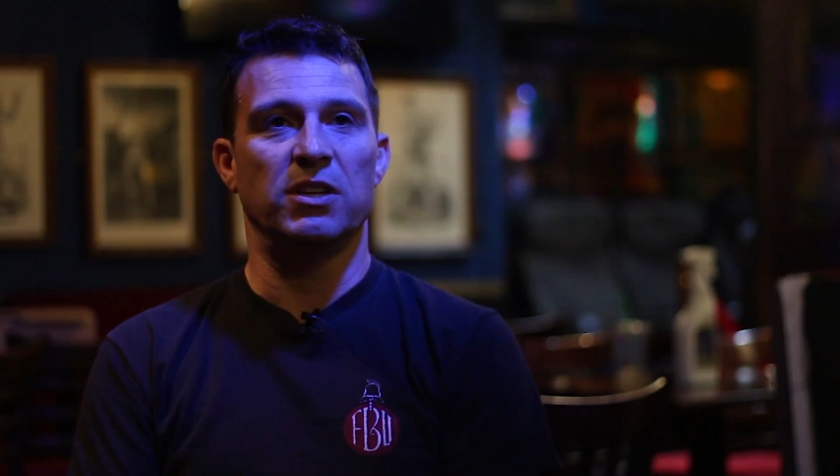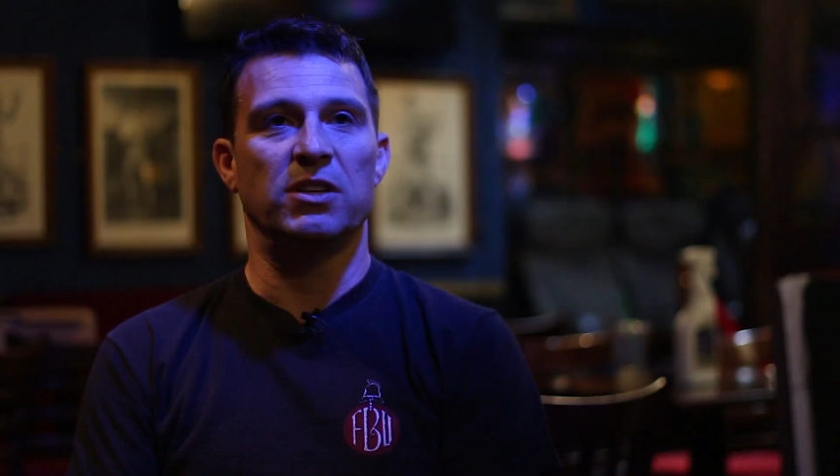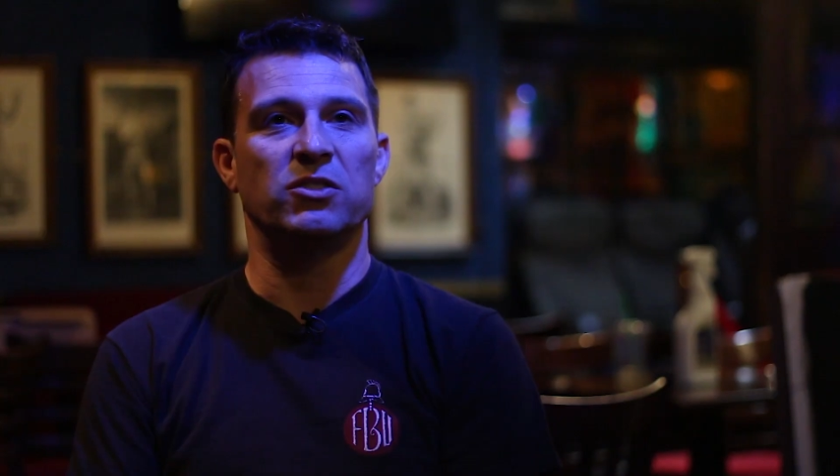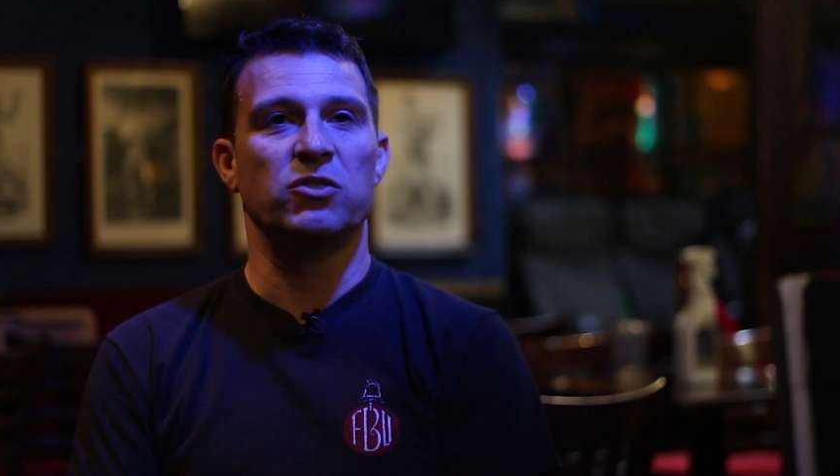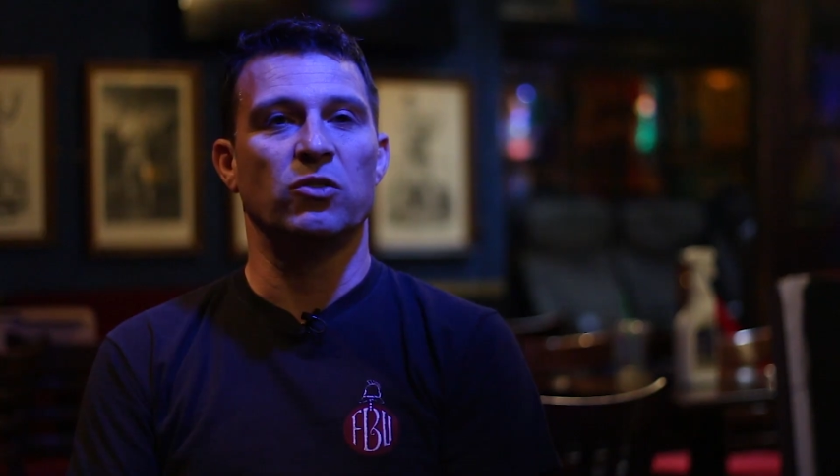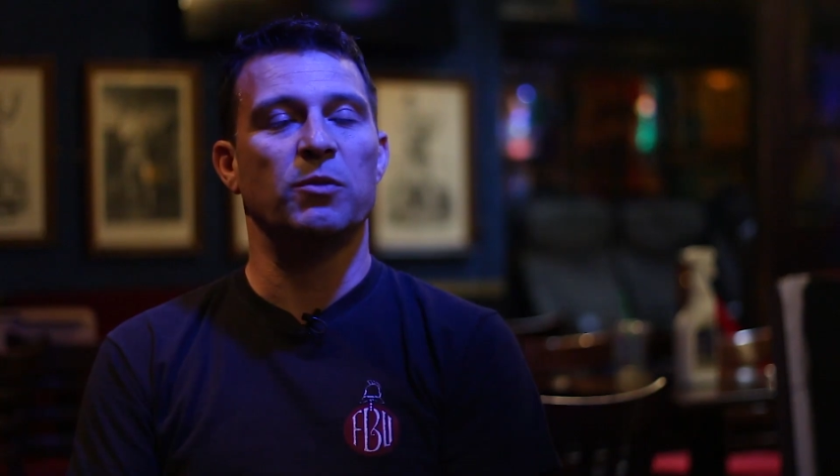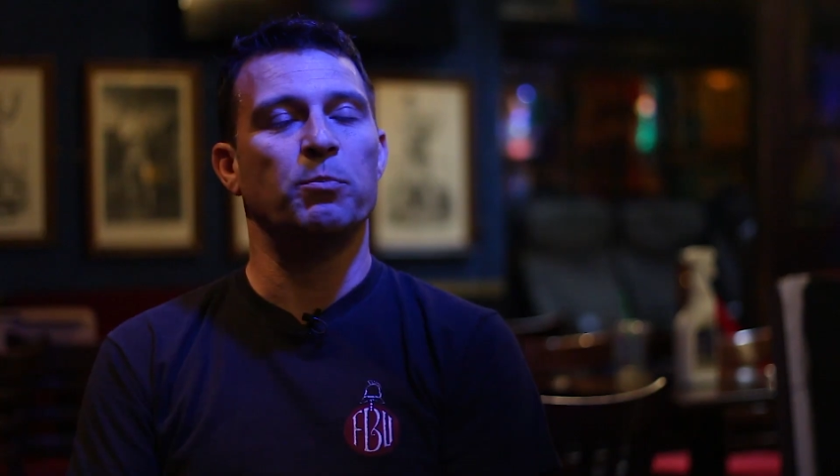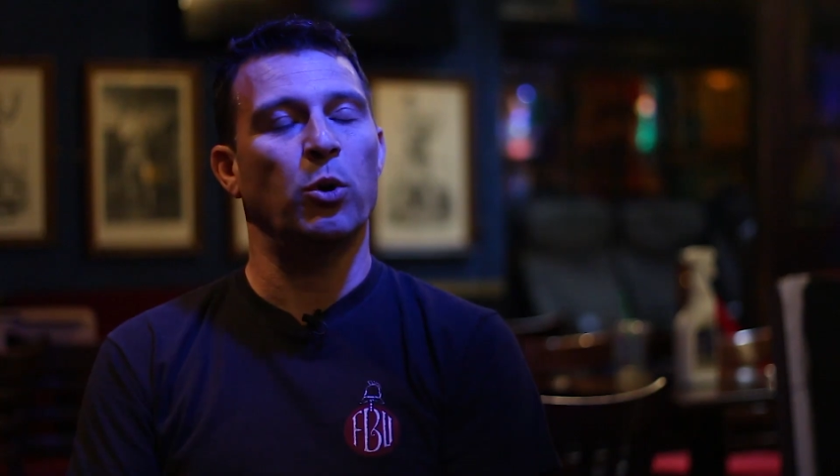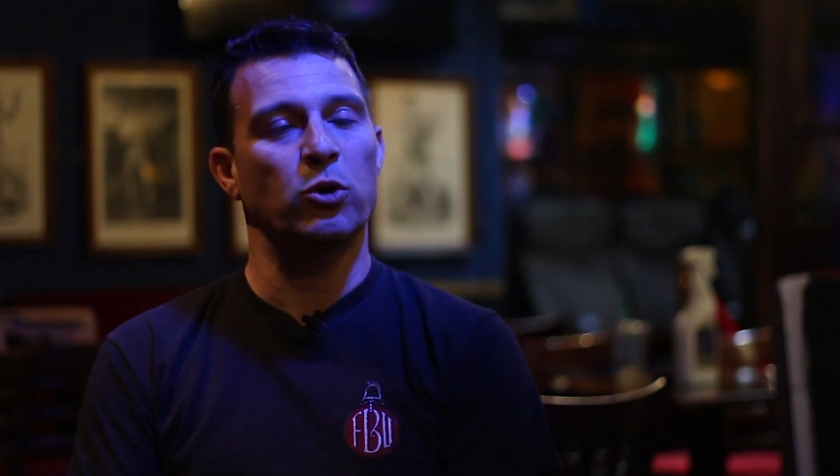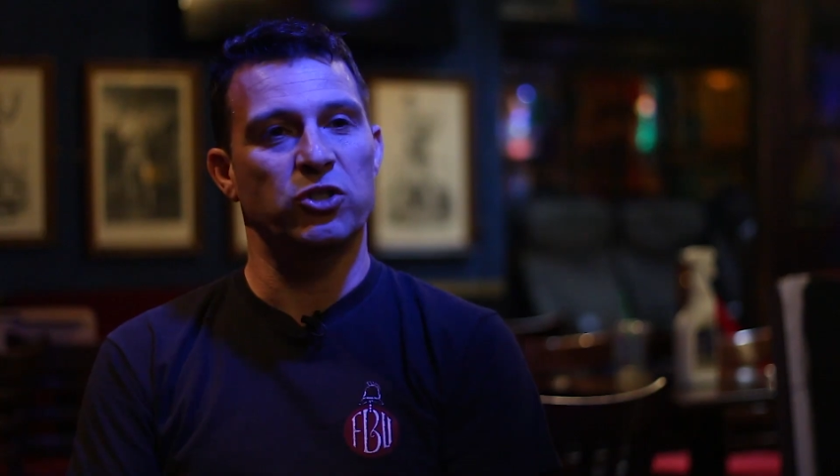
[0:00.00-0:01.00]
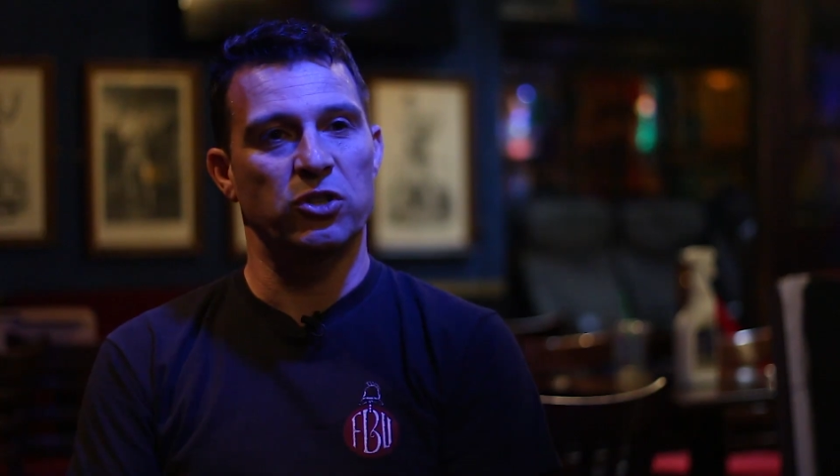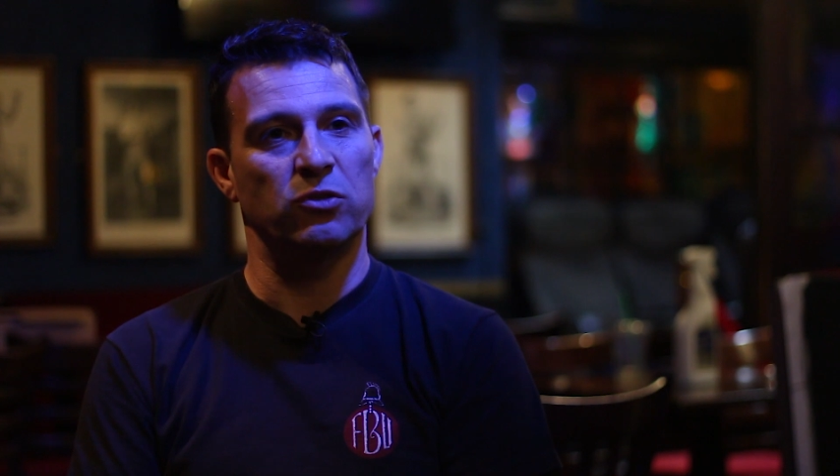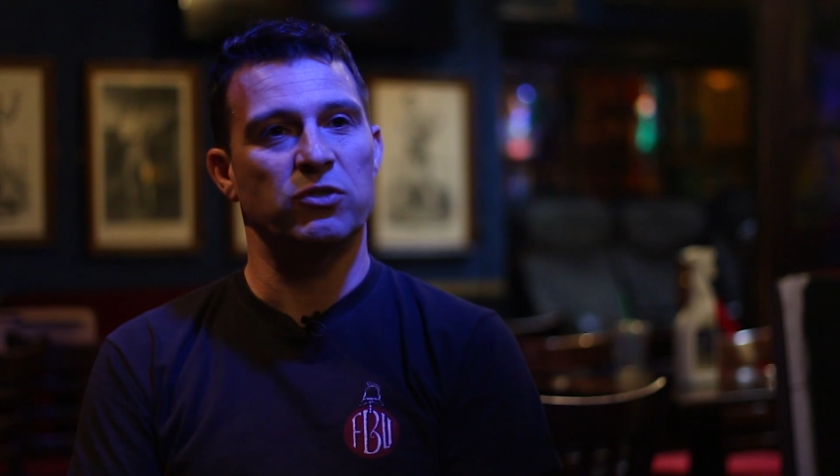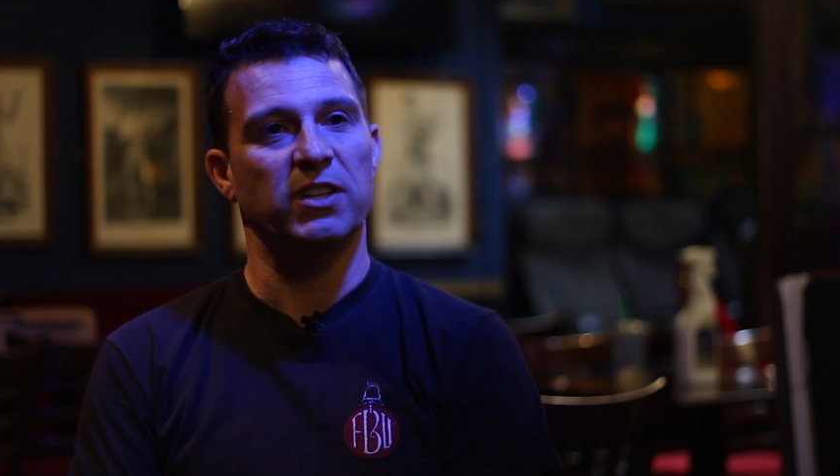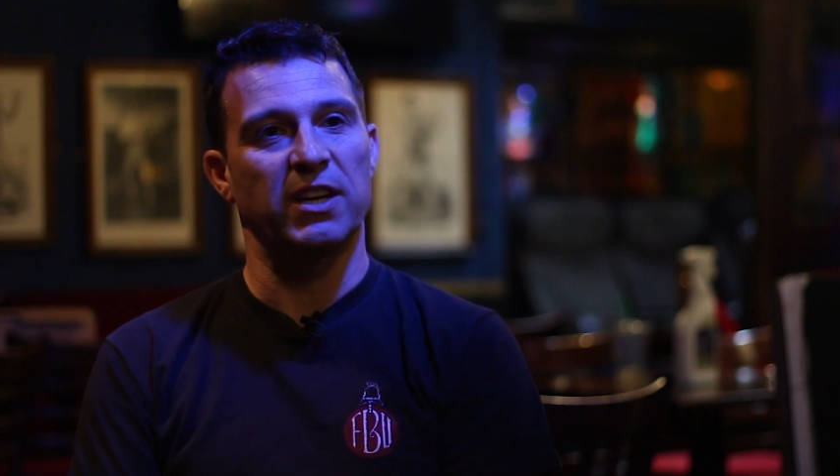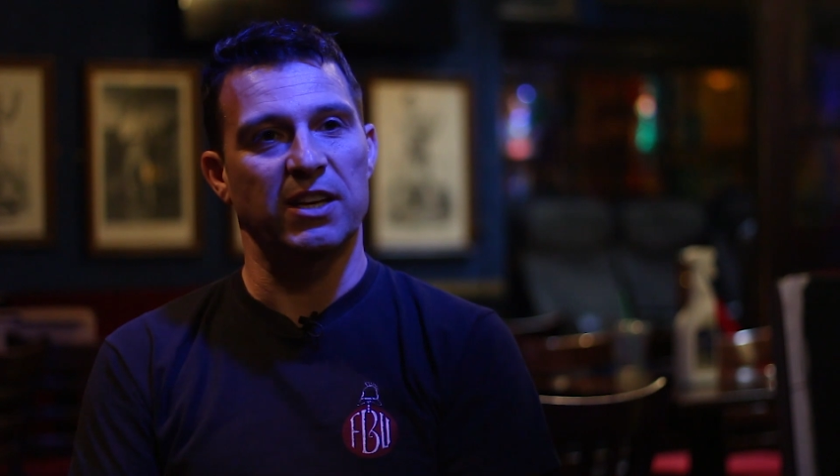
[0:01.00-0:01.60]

It's not a push you to the